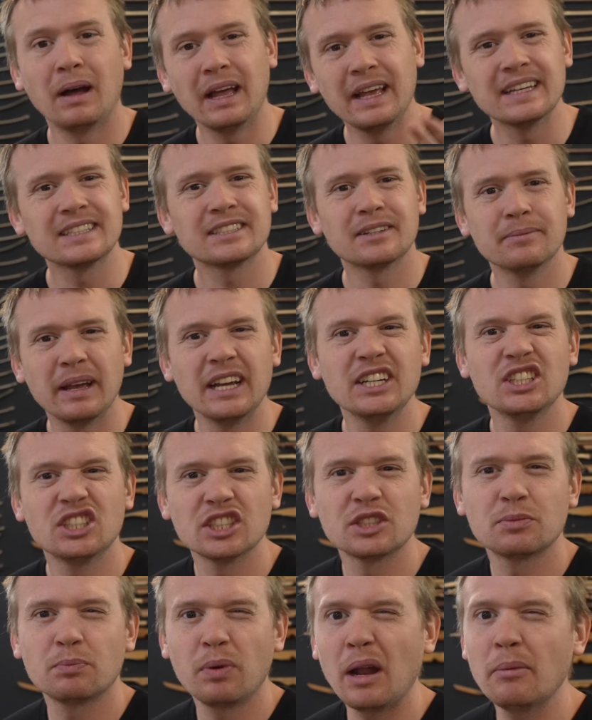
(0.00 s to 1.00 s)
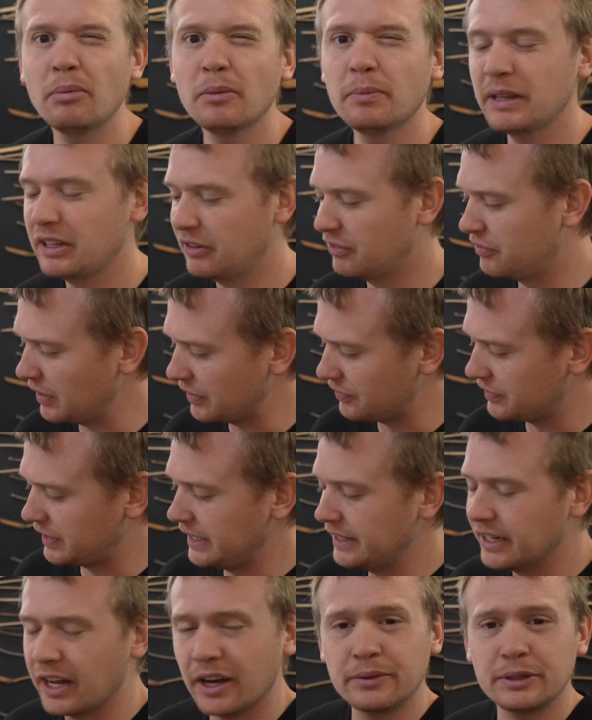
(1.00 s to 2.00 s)
My estimation is probably
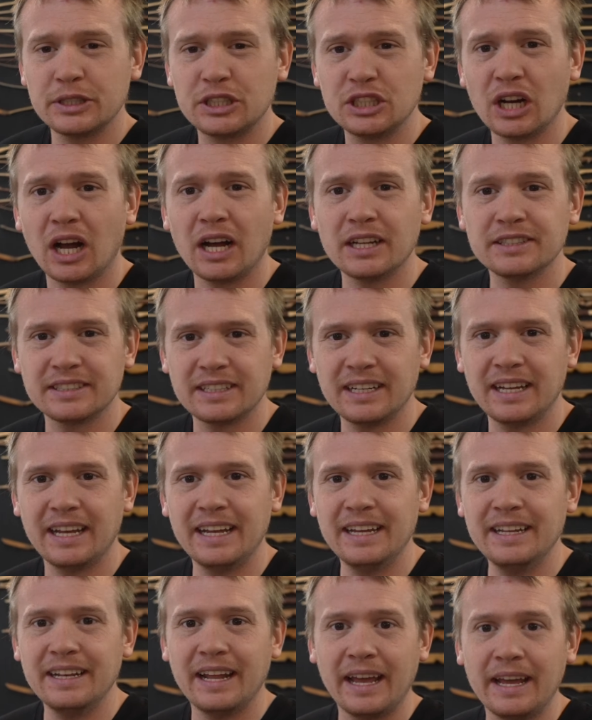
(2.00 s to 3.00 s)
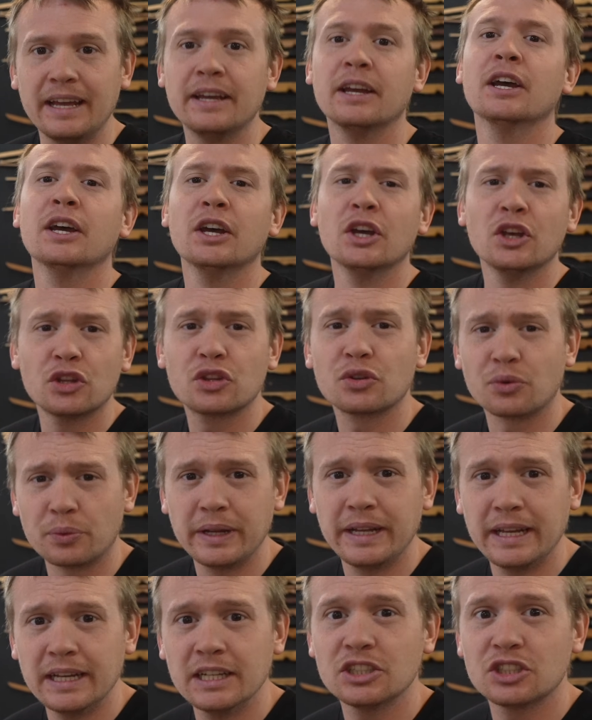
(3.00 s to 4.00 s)
1500 shots in a
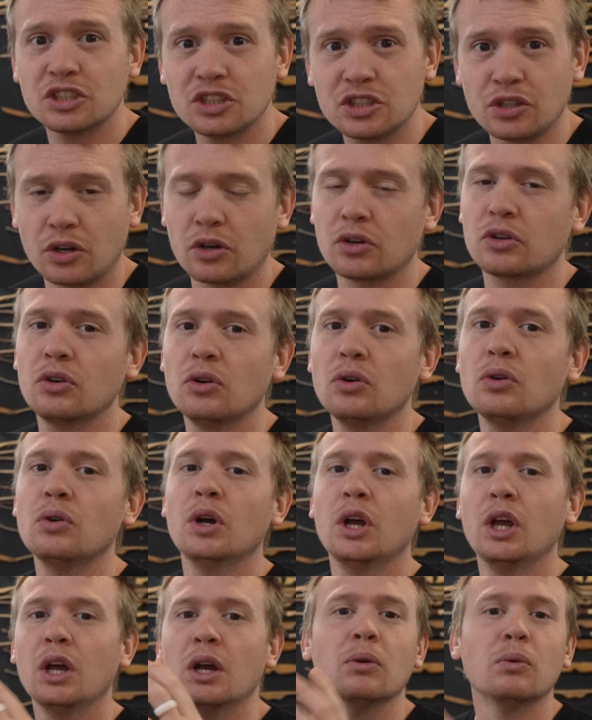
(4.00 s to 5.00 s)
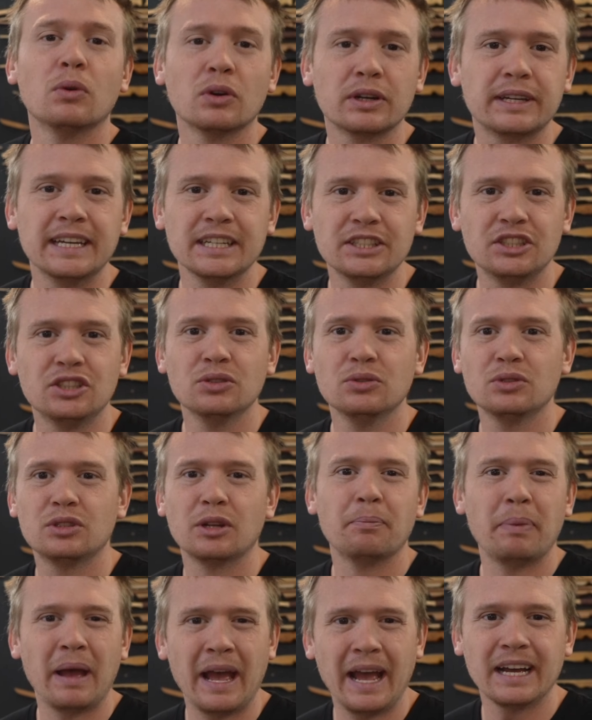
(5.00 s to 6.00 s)
three inch circle will get you to
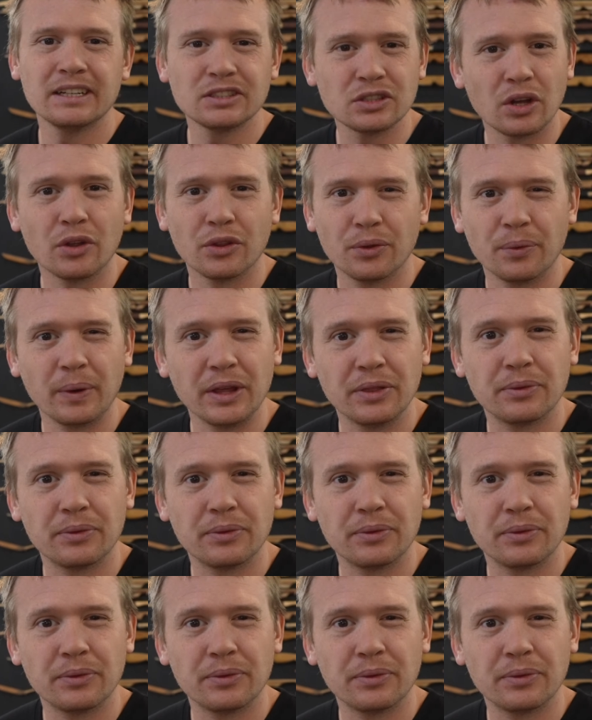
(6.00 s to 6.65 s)
pass all the way